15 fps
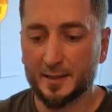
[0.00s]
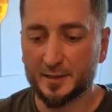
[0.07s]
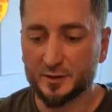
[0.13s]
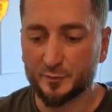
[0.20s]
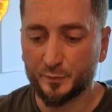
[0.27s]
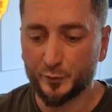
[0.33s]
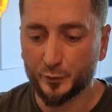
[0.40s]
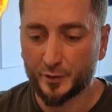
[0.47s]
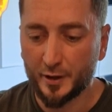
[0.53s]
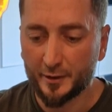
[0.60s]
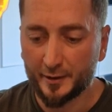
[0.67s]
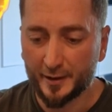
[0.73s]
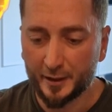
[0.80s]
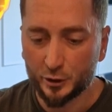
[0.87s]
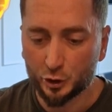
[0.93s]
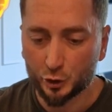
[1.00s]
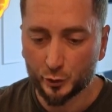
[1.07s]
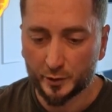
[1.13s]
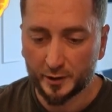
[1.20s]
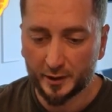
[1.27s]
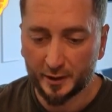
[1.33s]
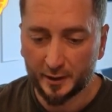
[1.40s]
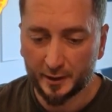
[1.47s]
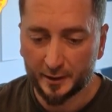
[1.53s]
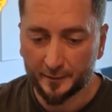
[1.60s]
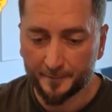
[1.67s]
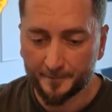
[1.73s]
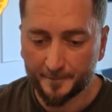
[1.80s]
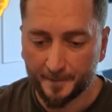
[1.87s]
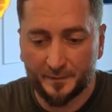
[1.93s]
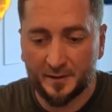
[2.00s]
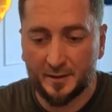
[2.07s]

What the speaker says: Let's put our entry in.